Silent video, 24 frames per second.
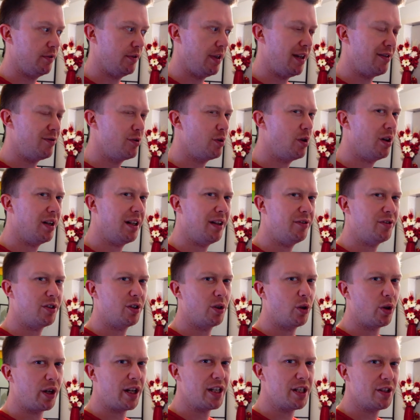Even though I'll have to
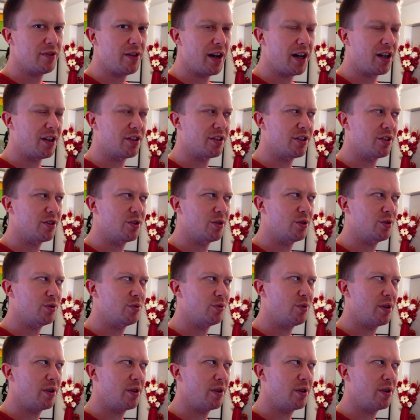look into that because I don't